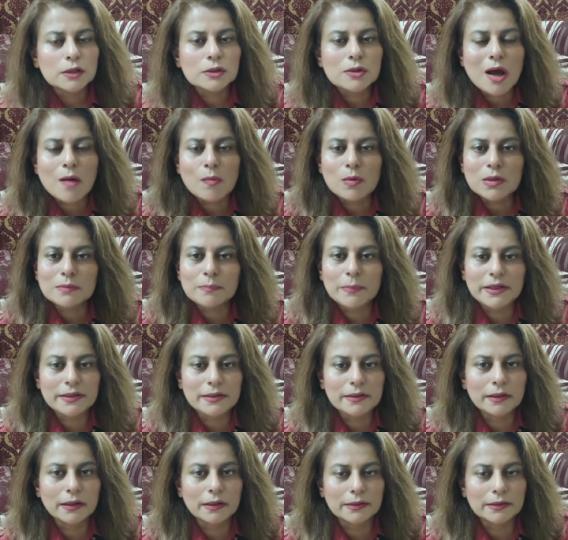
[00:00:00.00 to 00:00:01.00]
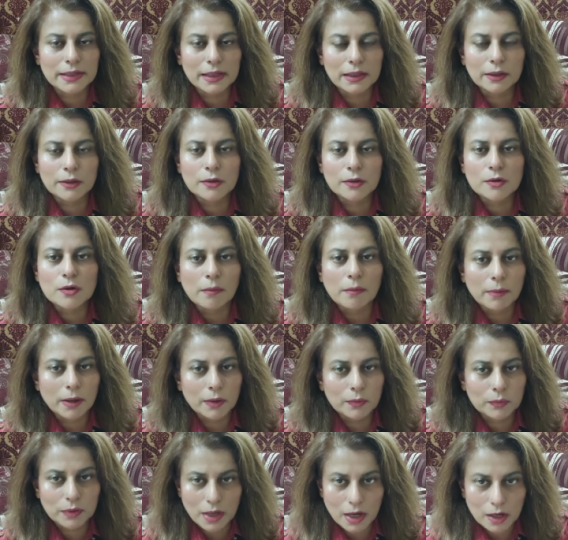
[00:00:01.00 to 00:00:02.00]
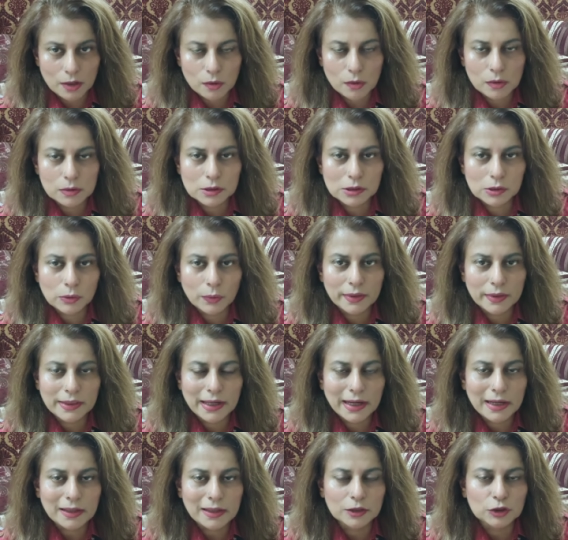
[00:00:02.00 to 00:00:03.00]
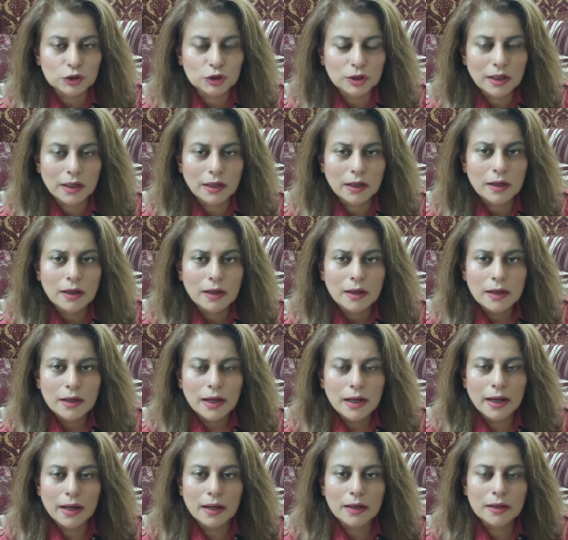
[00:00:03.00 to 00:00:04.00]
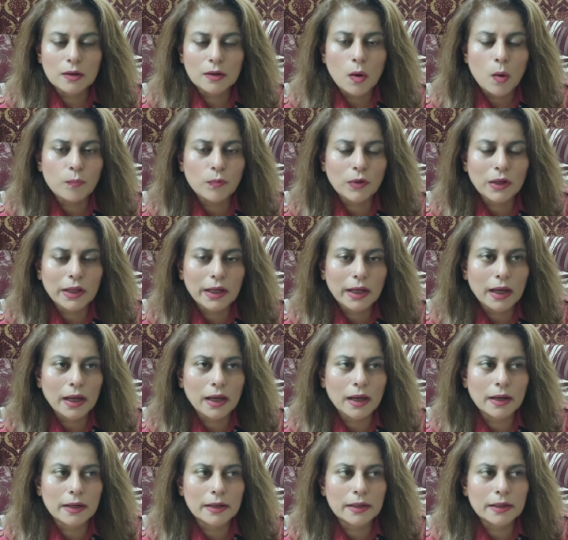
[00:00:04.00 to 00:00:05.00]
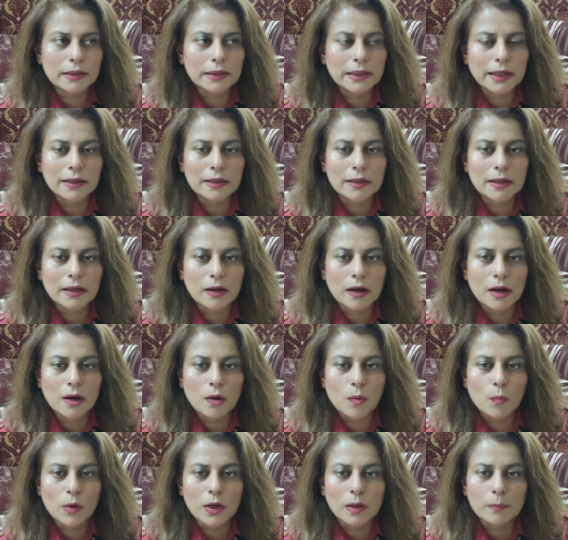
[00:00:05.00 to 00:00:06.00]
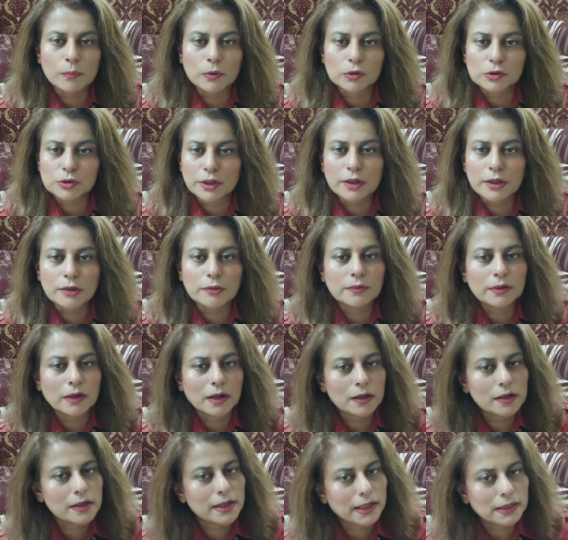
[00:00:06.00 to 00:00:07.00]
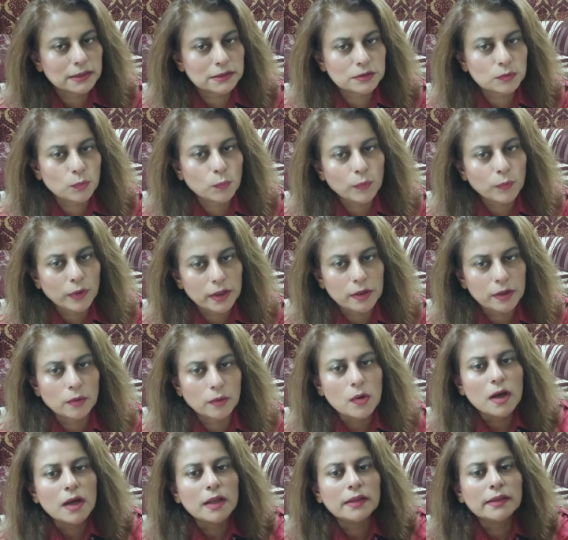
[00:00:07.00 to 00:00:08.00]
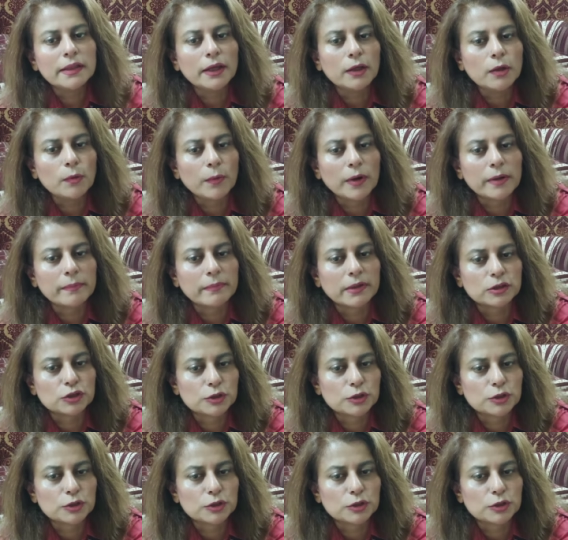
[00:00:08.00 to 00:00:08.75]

So I will be telling you about that also in that, inshallah, and hopefully, and then we'll proceed to our next video. Thank you very much.